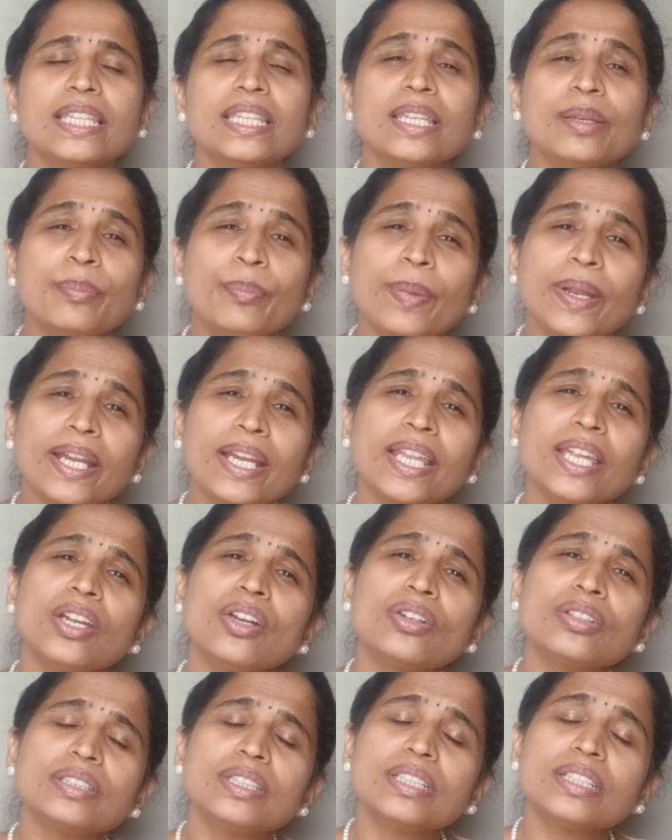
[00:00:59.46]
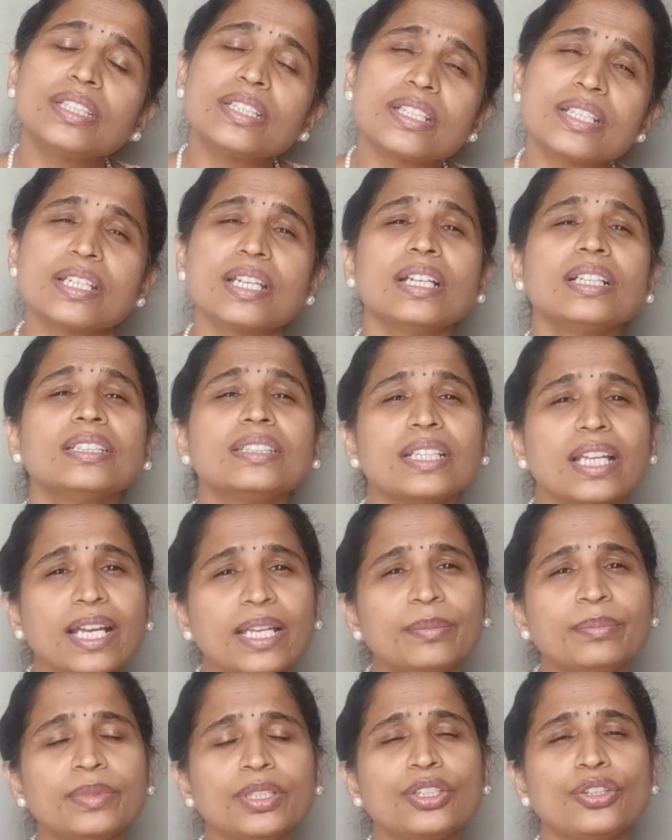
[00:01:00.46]
depending on the drug
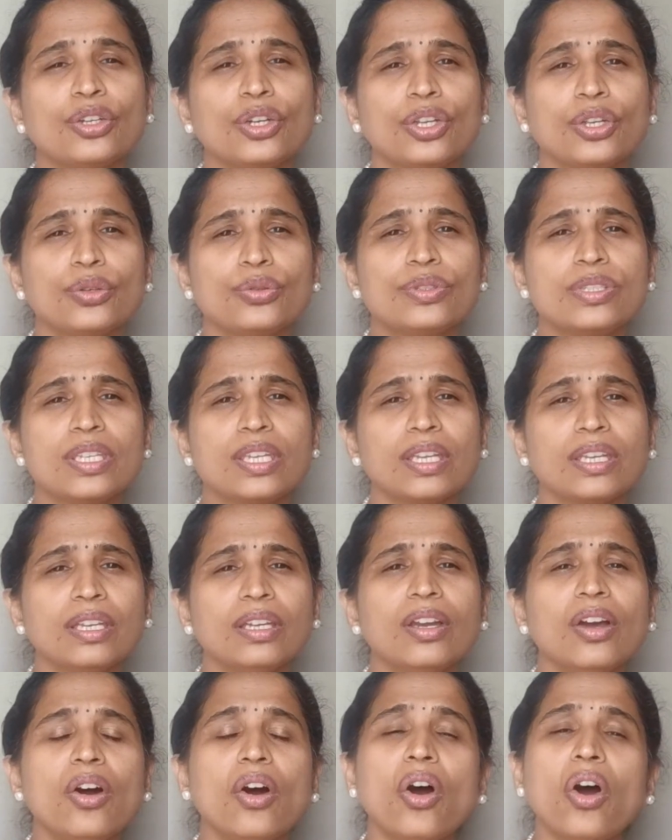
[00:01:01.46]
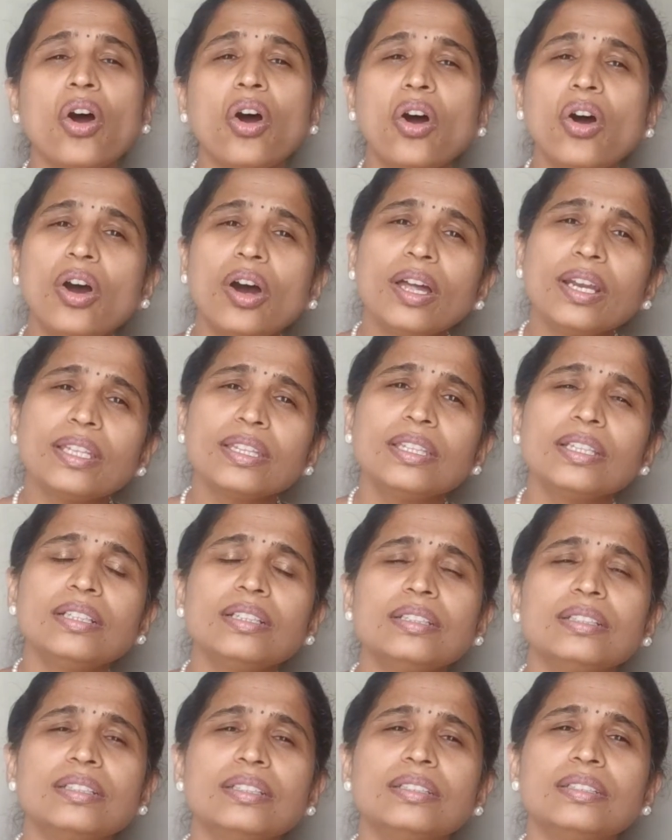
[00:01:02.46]
type that you are using or
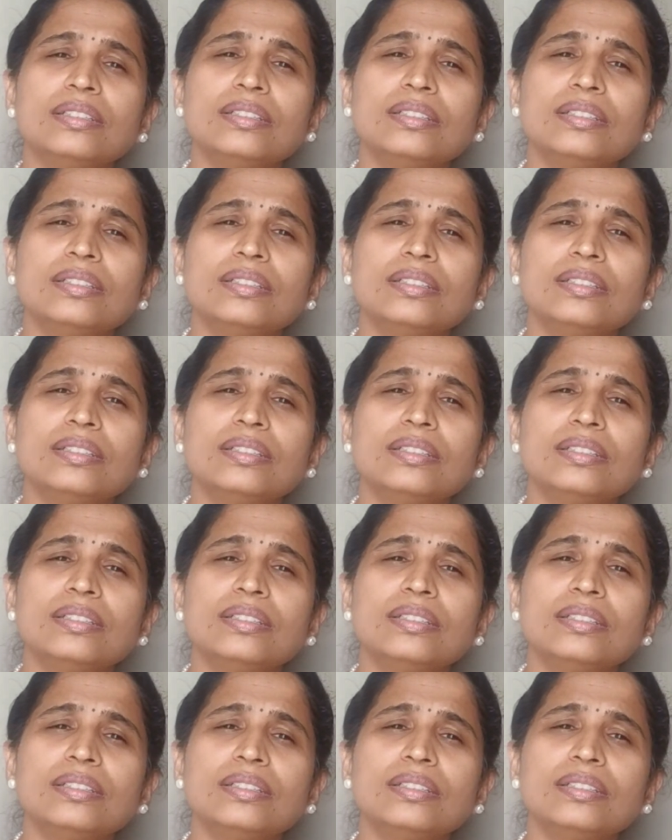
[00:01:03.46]
the